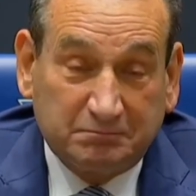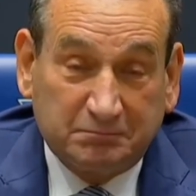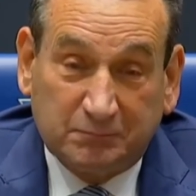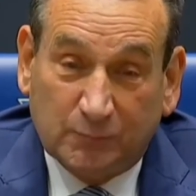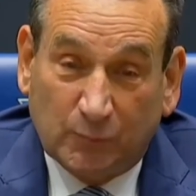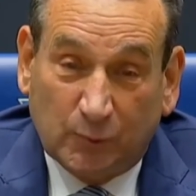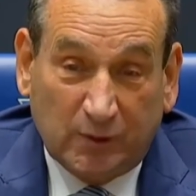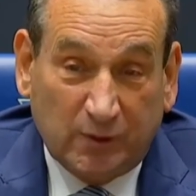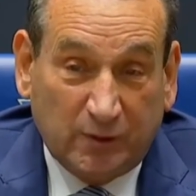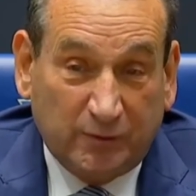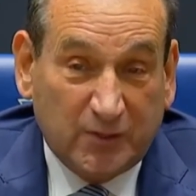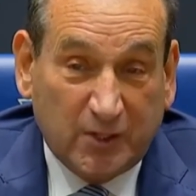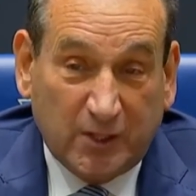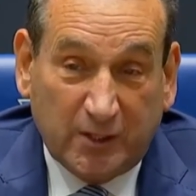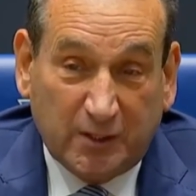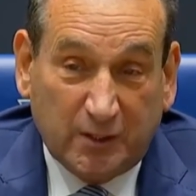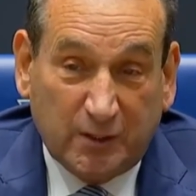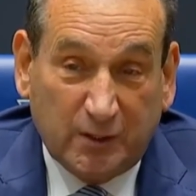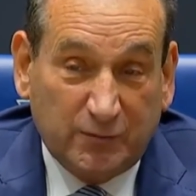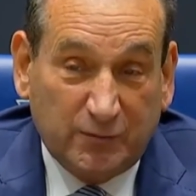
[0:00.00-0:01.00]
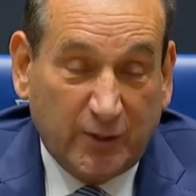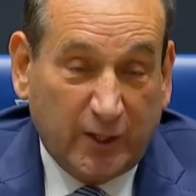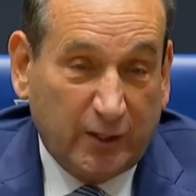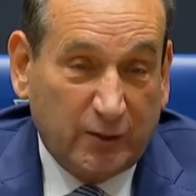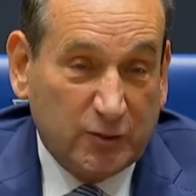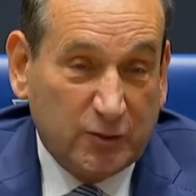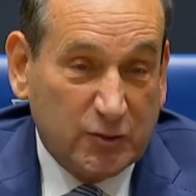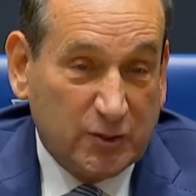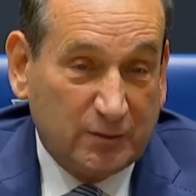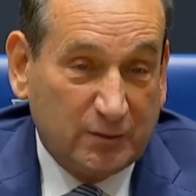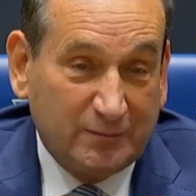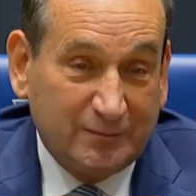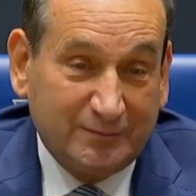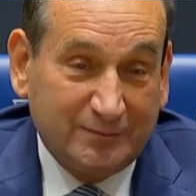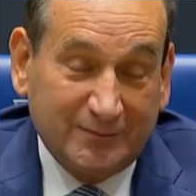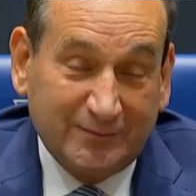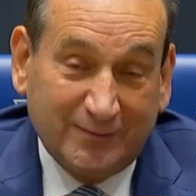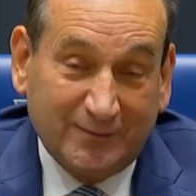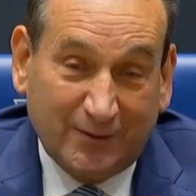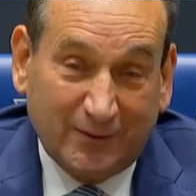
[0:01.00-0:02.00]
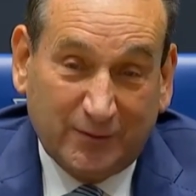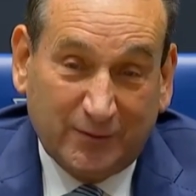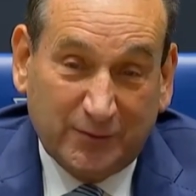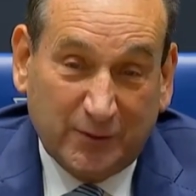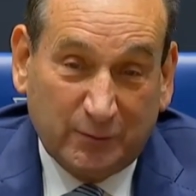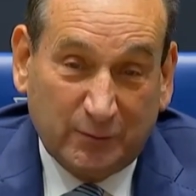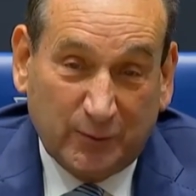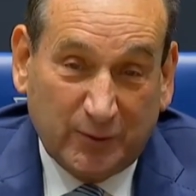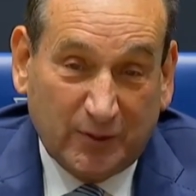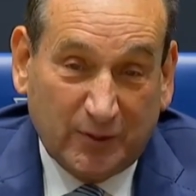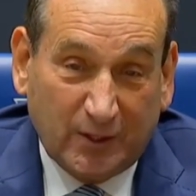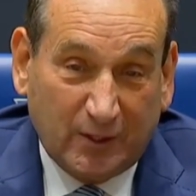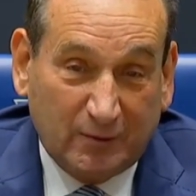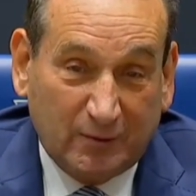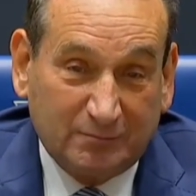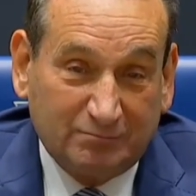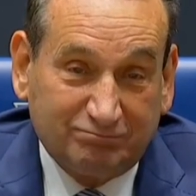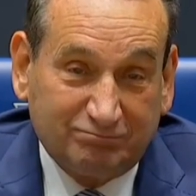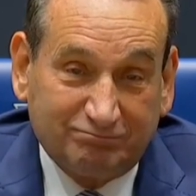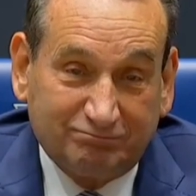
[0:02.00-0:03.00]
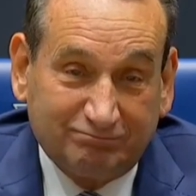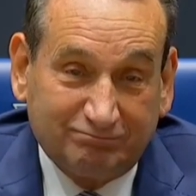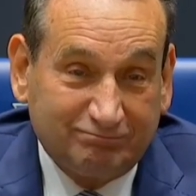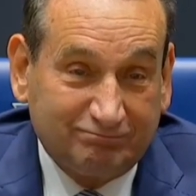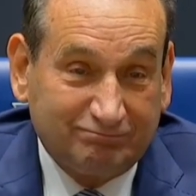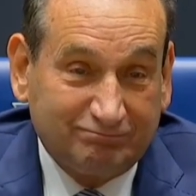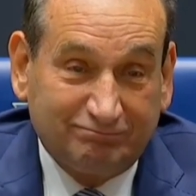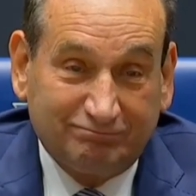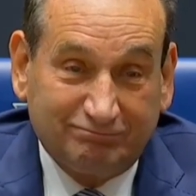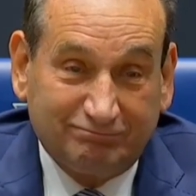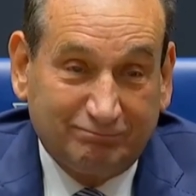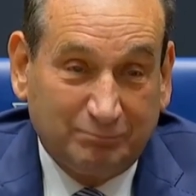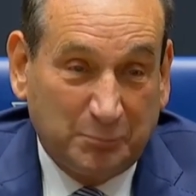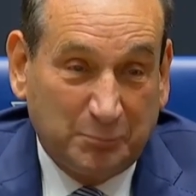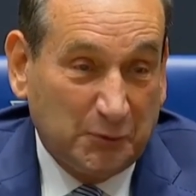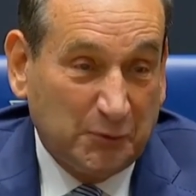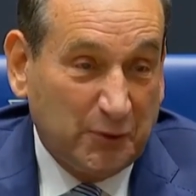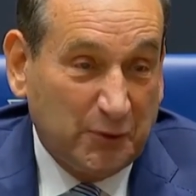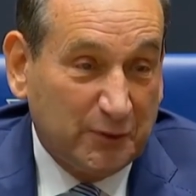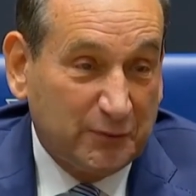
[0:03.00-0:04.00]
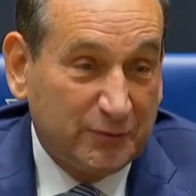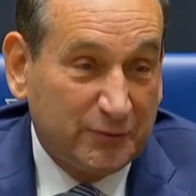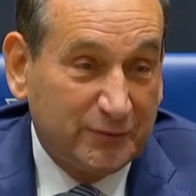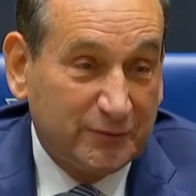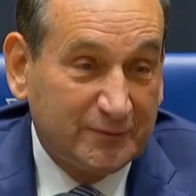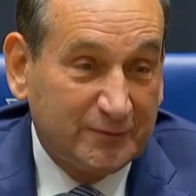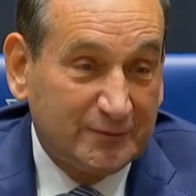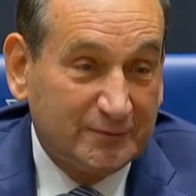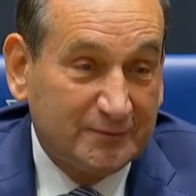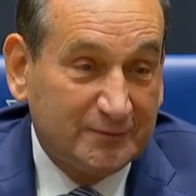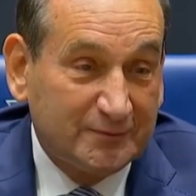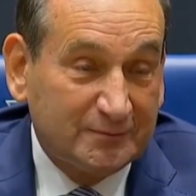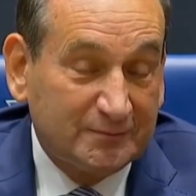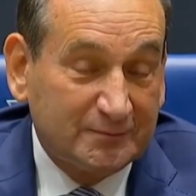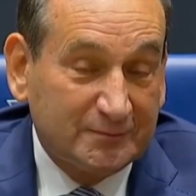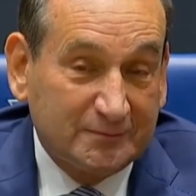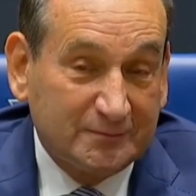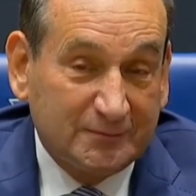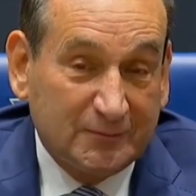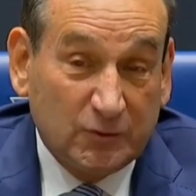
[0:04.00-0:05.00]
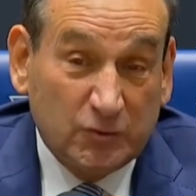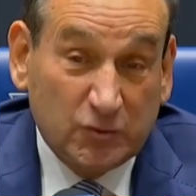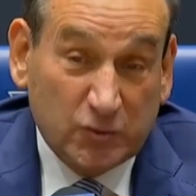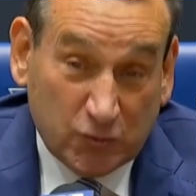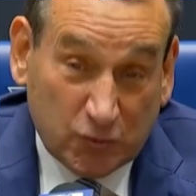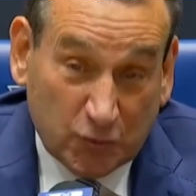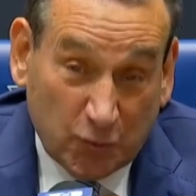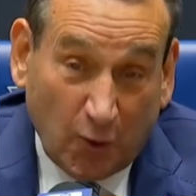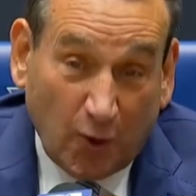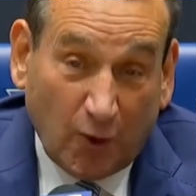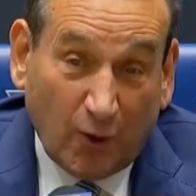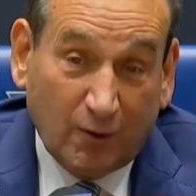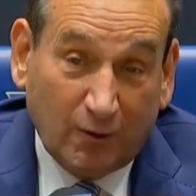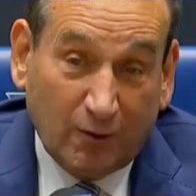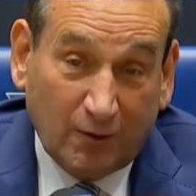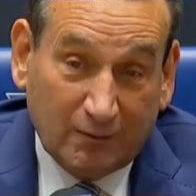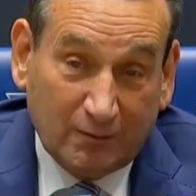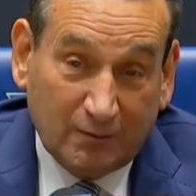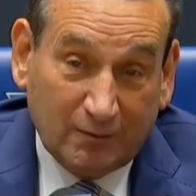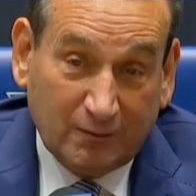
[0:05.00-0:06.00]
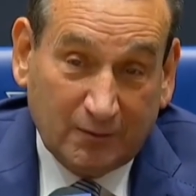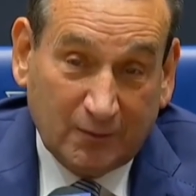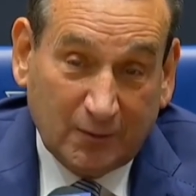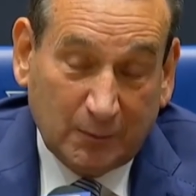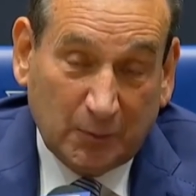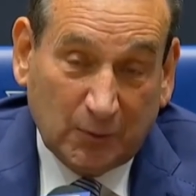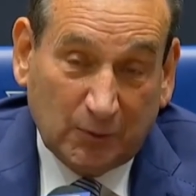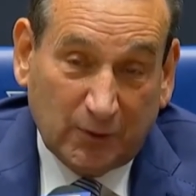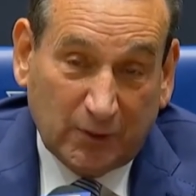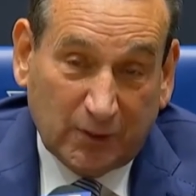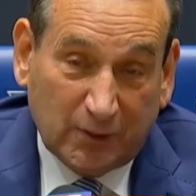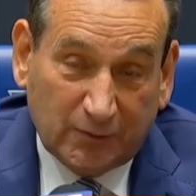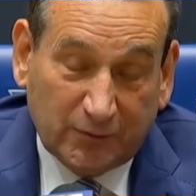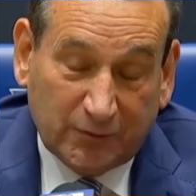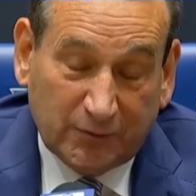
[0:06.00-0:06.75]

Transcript: Wouldn't have taken advantage of it without belief. Strong belief.